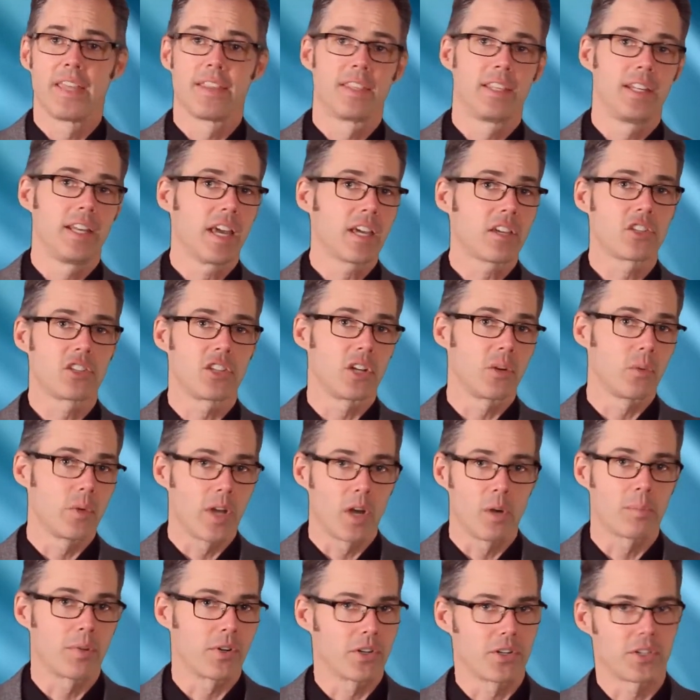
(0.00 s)
the next year we
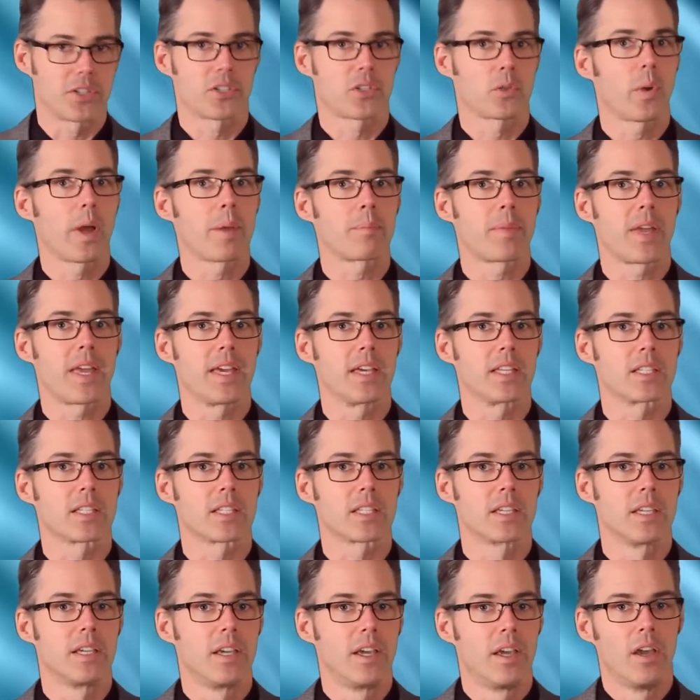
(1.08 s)
all purchase
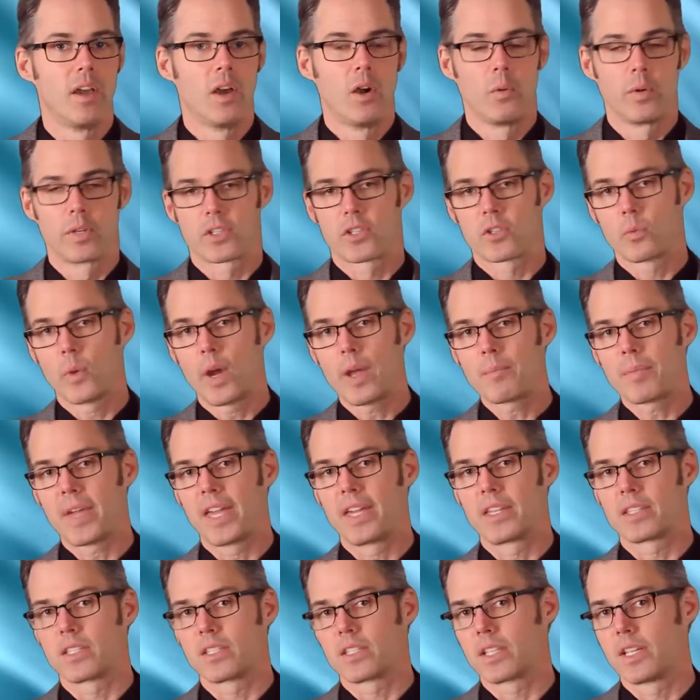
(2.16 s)
sweatpants. Well,
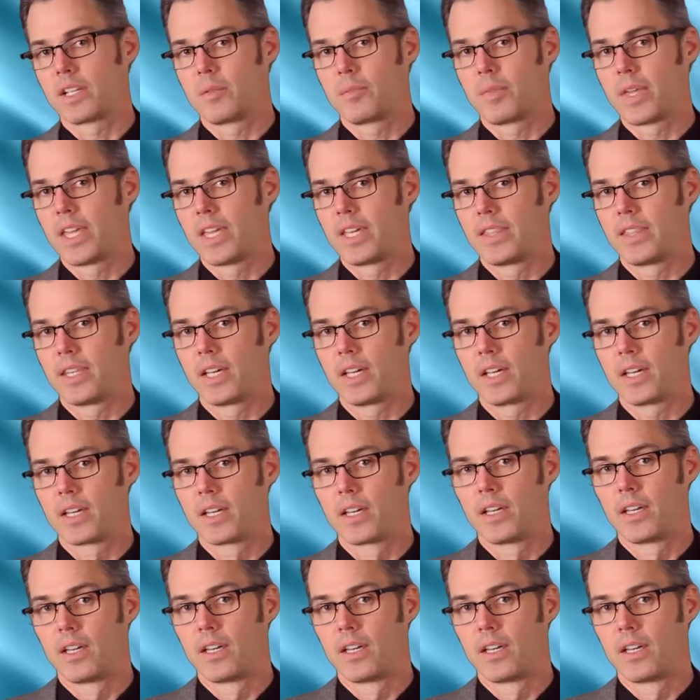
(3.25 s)
sweatpants is going to be in the